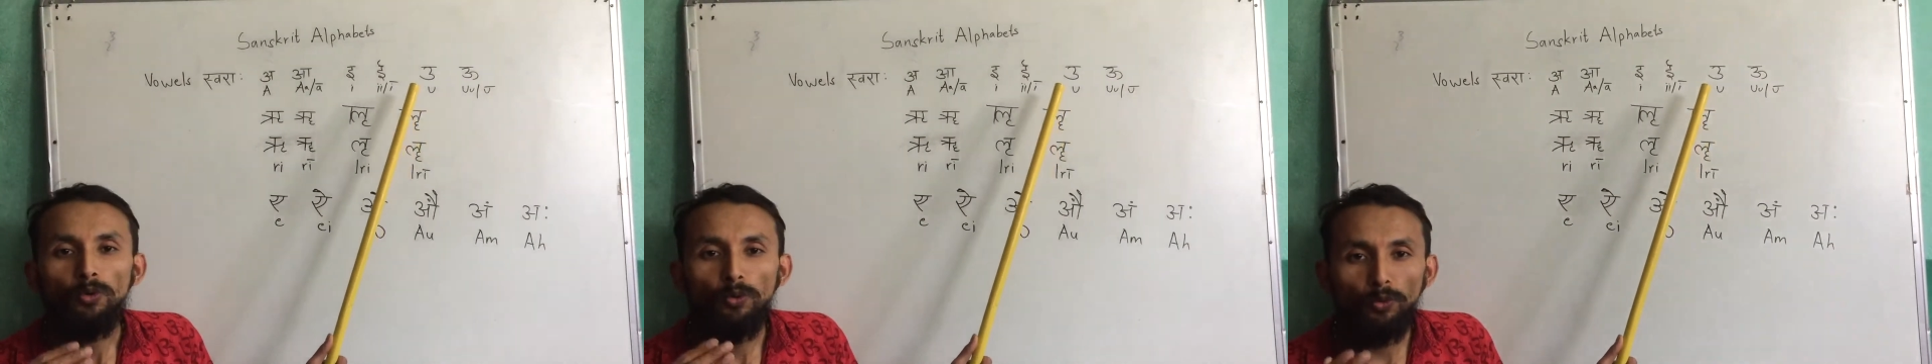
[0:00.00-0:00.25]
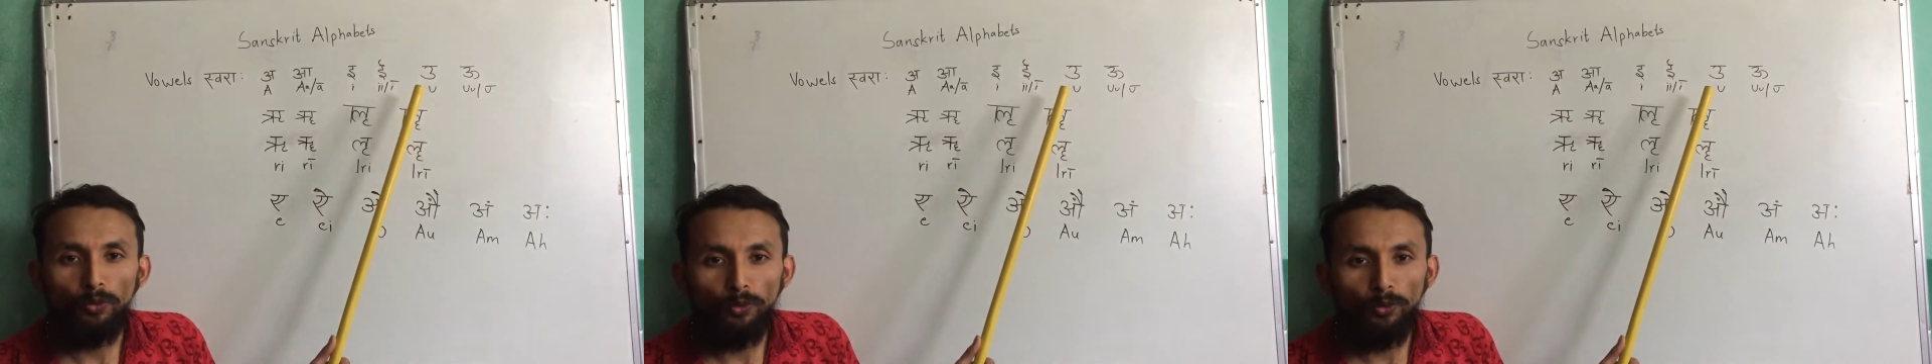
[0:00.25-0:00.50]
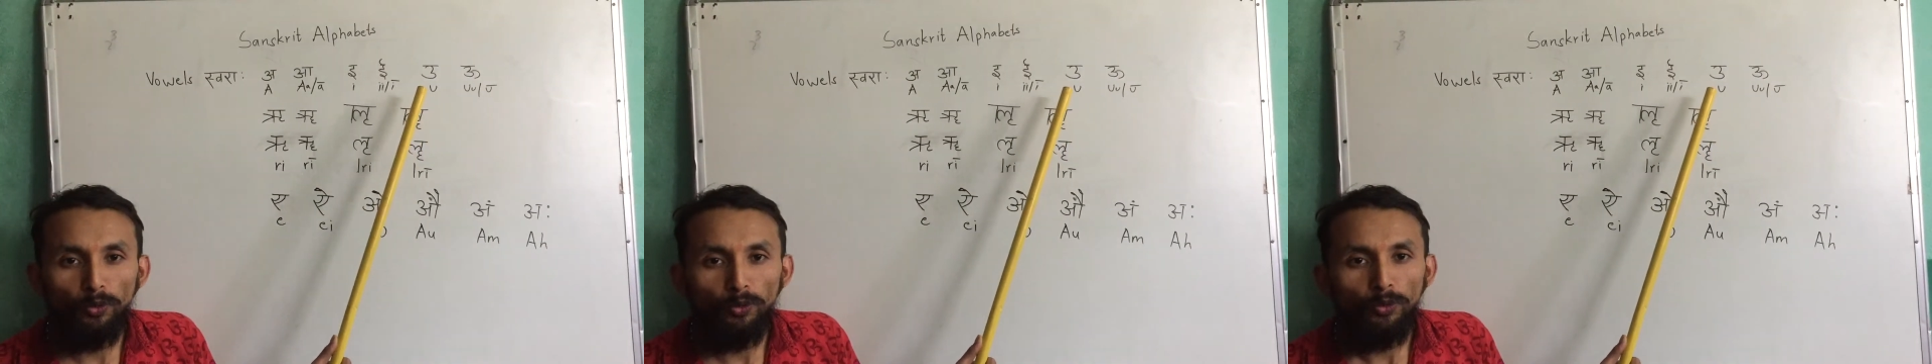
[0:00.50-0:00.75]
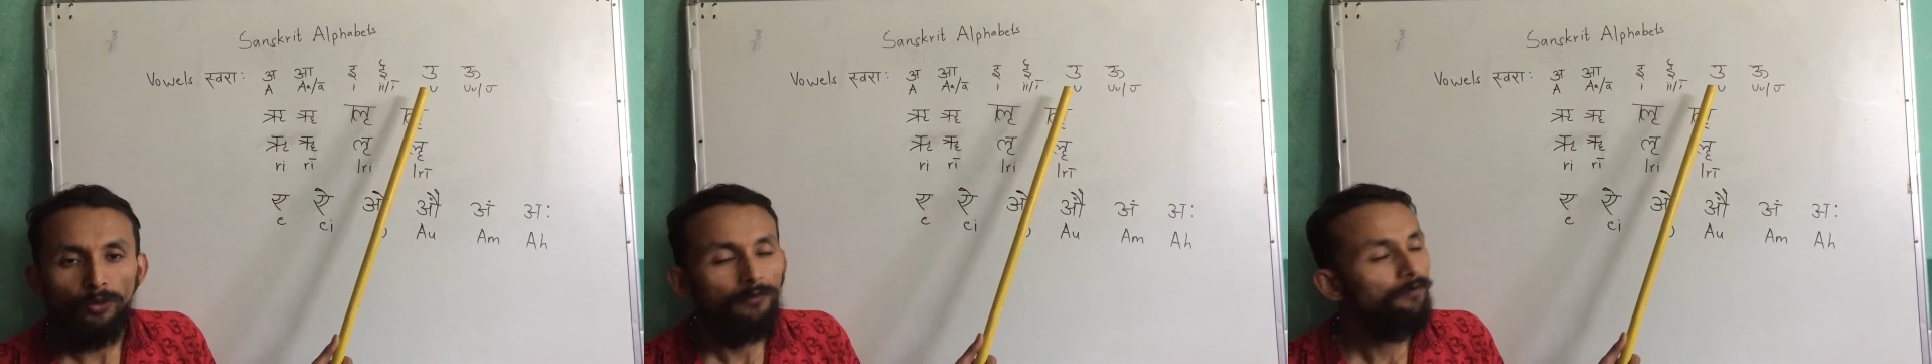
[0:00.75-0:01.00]

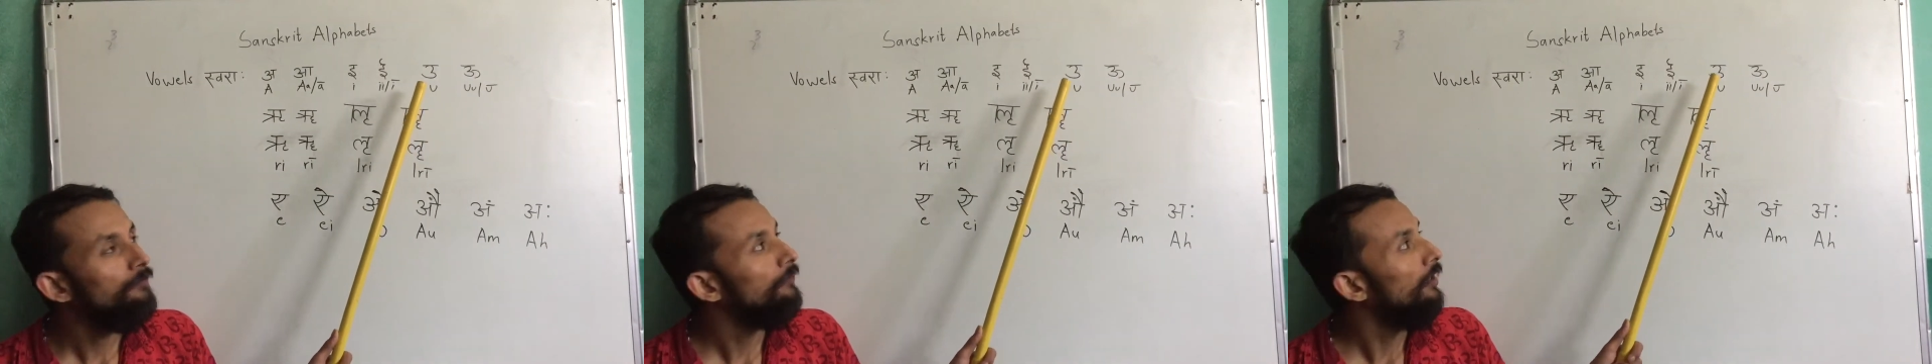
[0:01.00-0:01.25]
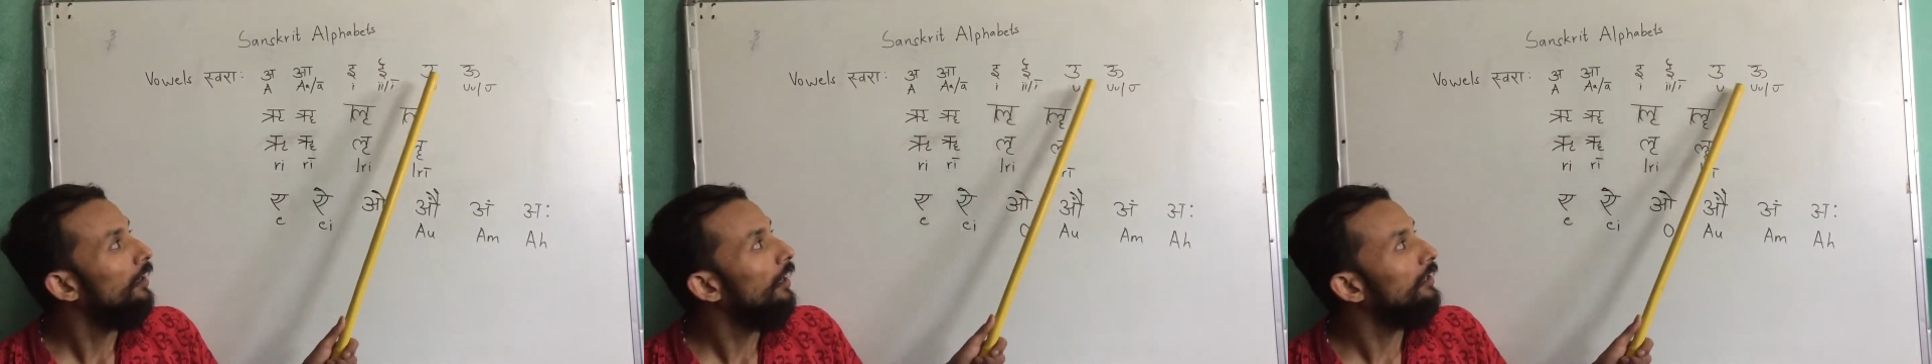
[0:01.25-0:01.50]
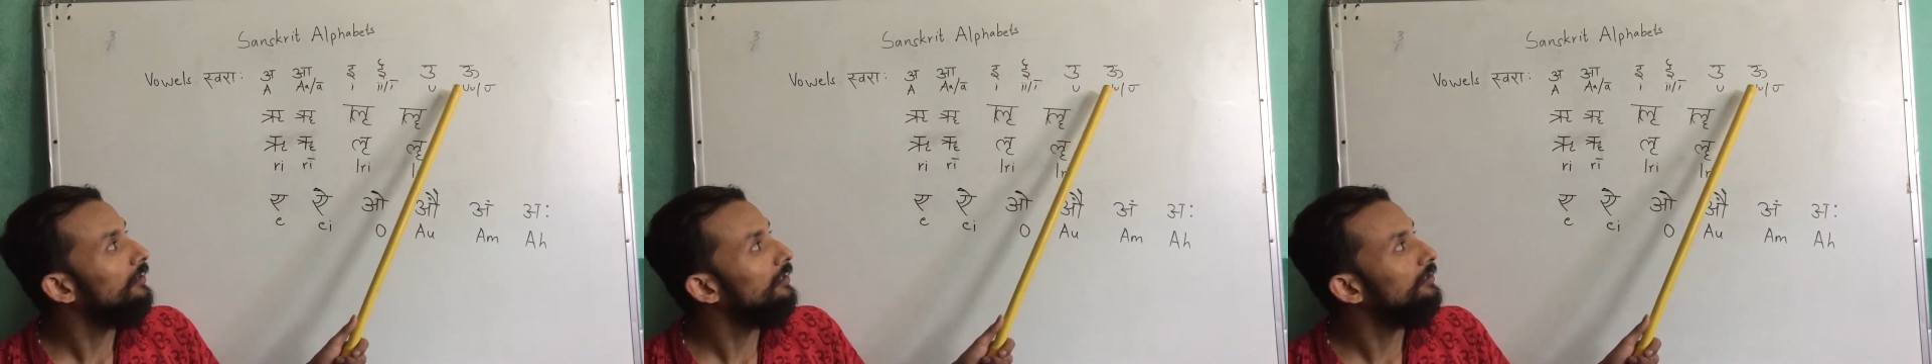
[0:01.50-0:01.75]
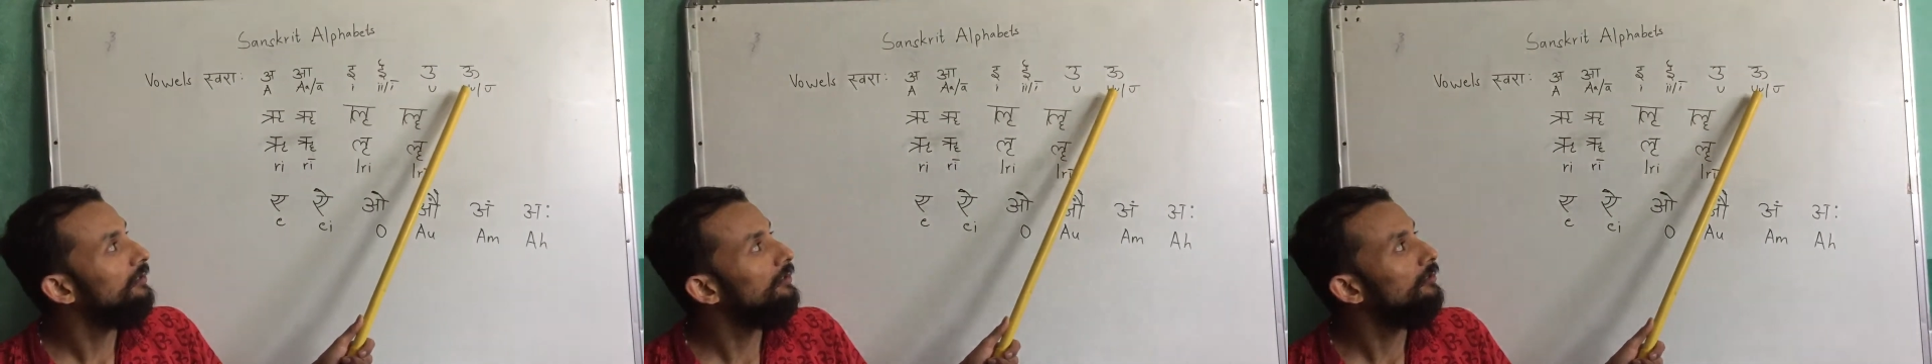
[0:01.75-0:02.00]
U, and
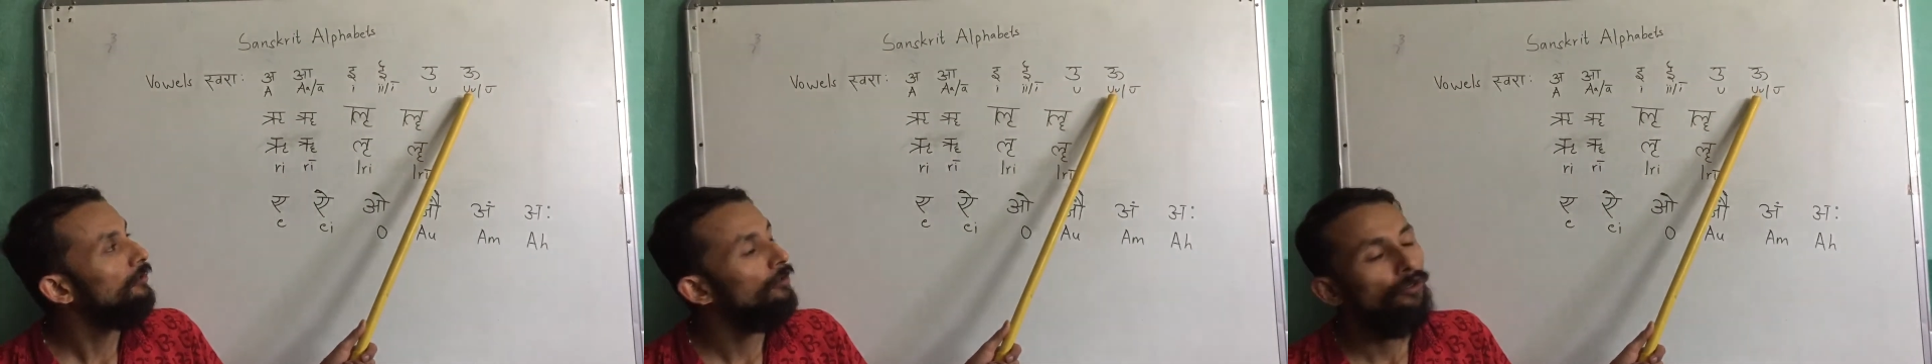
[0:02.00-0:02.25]
this is